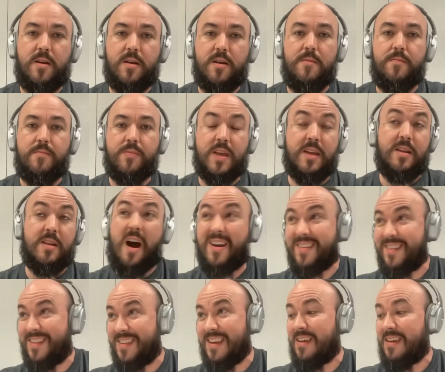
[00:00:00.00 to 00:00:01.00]
And
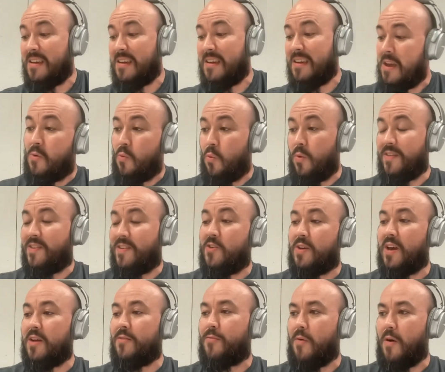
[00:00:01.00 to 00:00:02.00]
honestly, once
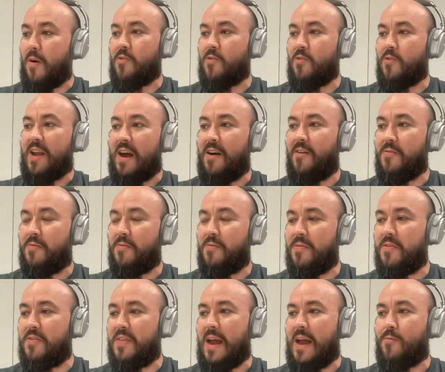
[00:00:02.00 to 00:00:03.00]
you get farther down
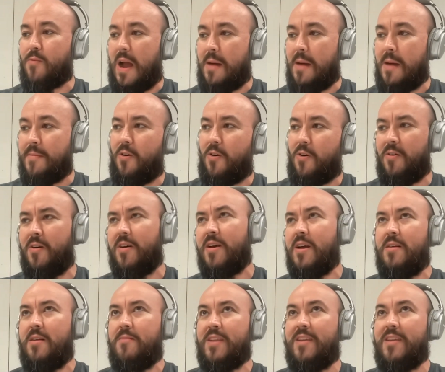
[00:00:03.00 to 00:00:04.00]
that rabbit hole,